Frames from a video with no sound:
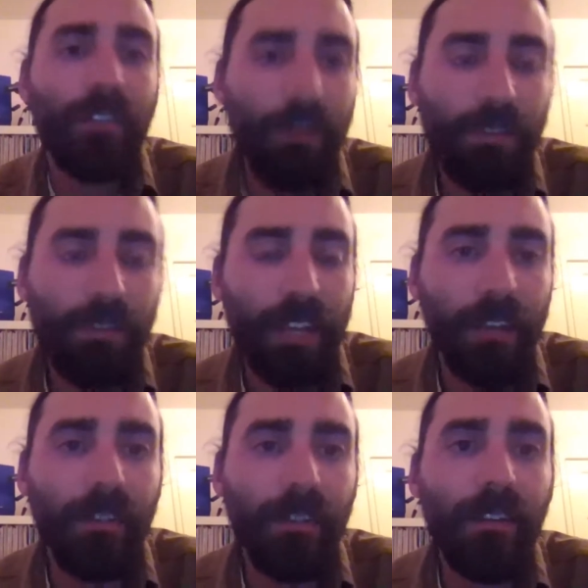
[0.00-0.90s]
dune
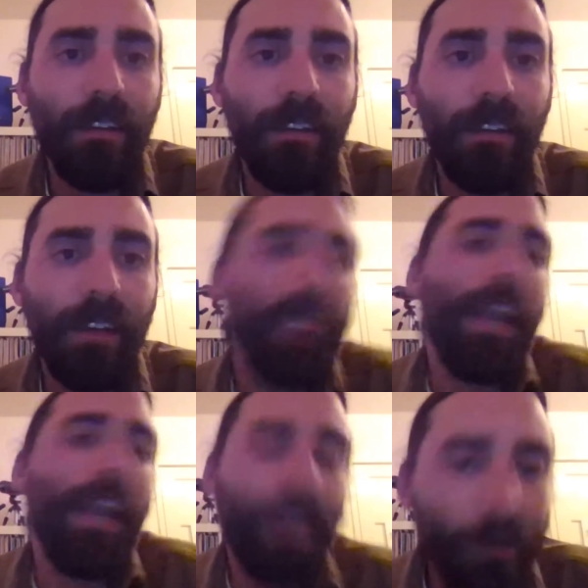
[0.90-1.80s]
sand and they
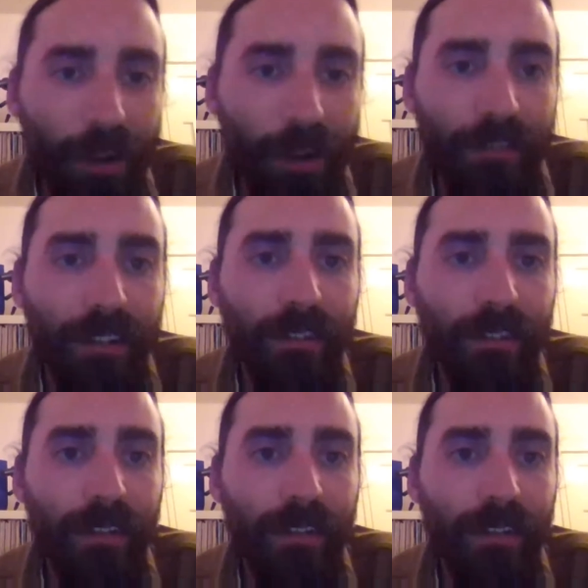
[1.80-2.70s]
had to get rid of it.
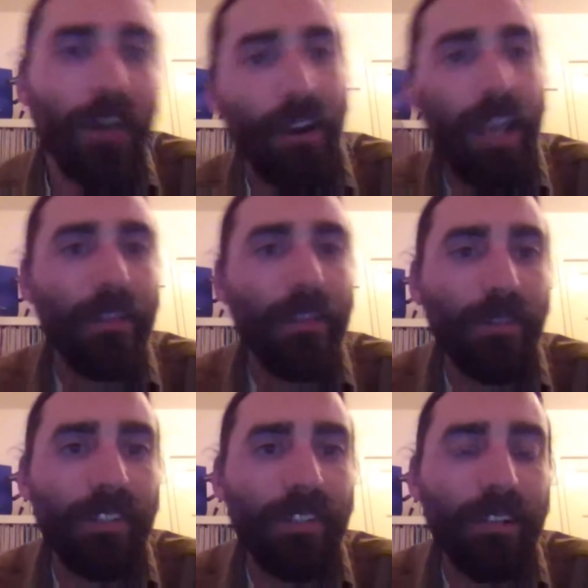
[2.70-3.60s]
And they heard, hey, the
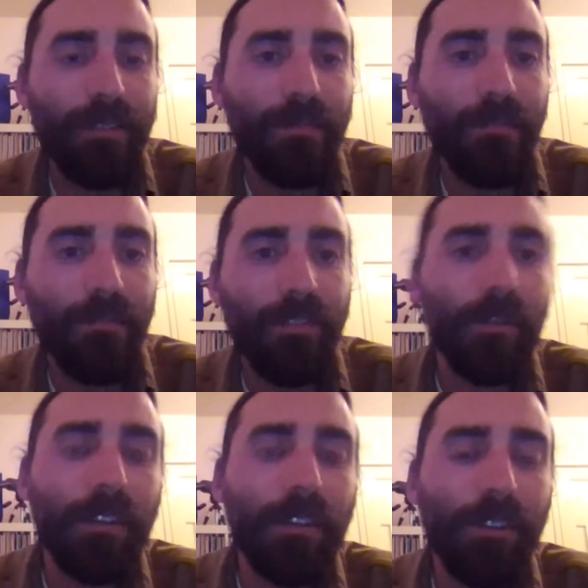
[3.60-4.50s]
Presidio is
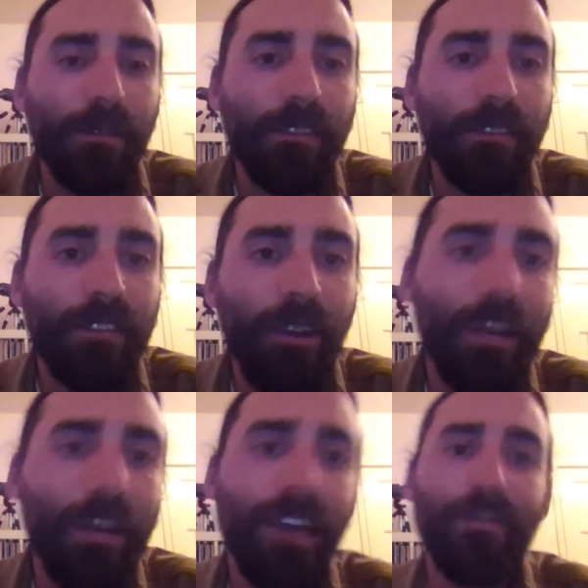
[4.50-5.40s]
restoring dunes.
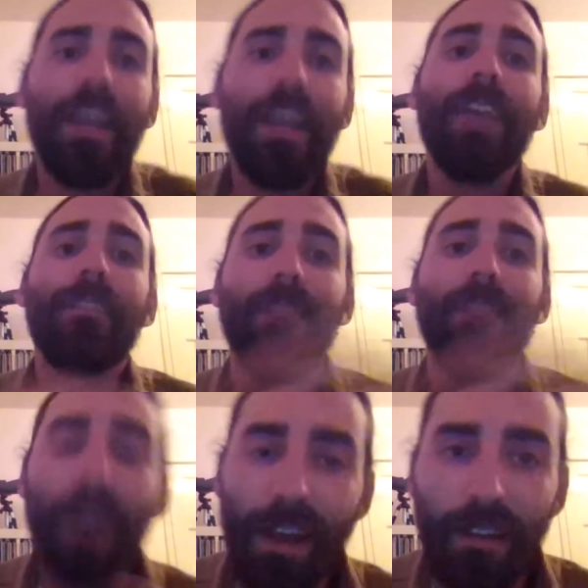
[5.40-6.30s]
We have a
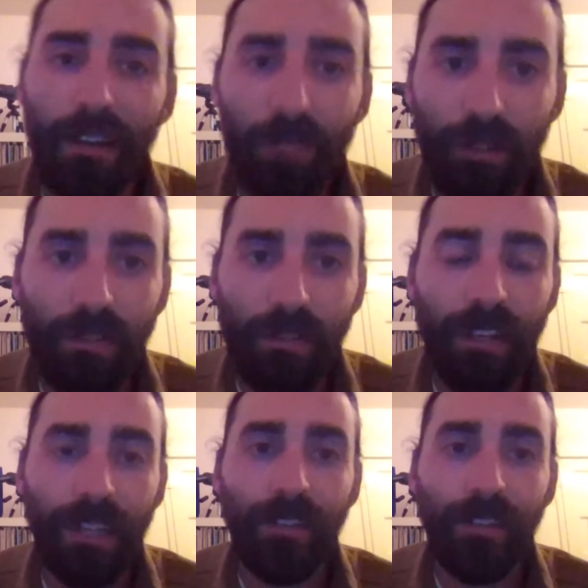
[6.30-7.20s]
lot of dune
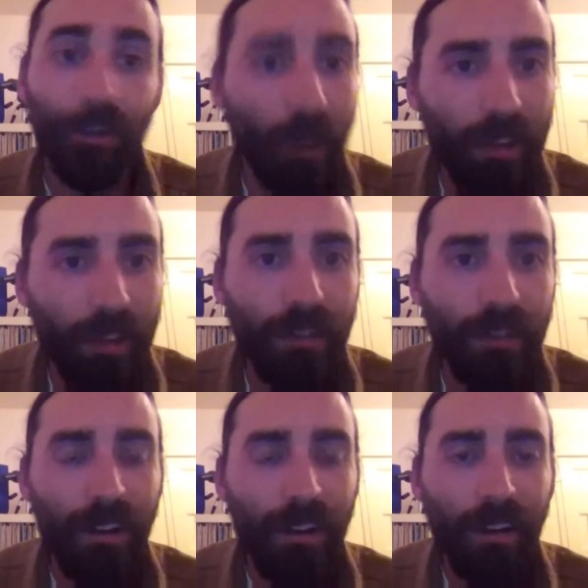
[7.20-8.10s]
sand. You want it? And
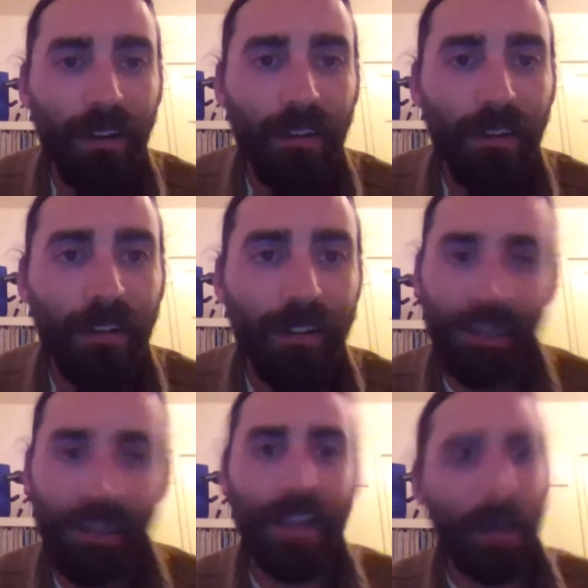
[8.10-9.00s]
it's
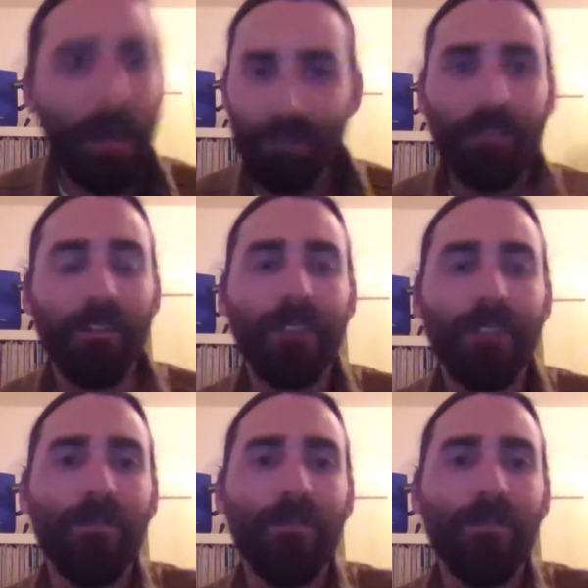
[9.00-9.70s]
like, absolutely.